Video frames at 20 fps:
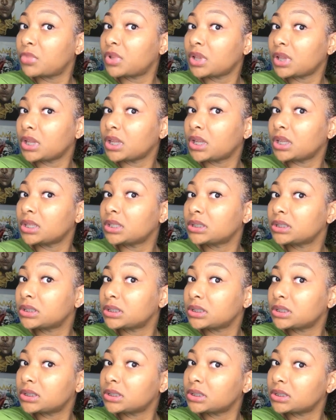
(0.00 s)
Plus,
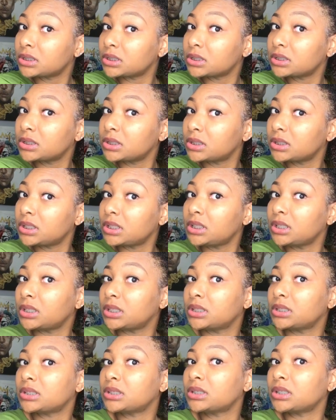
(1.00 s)
he
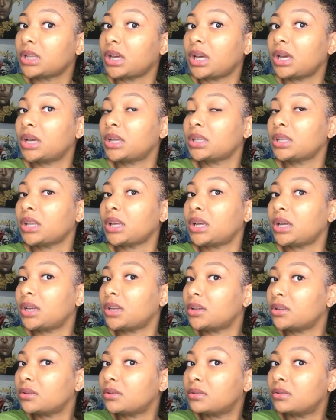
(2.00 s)
is not
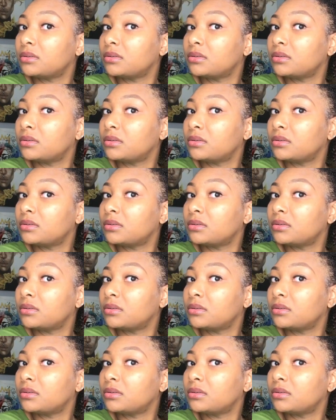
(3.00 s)
allowed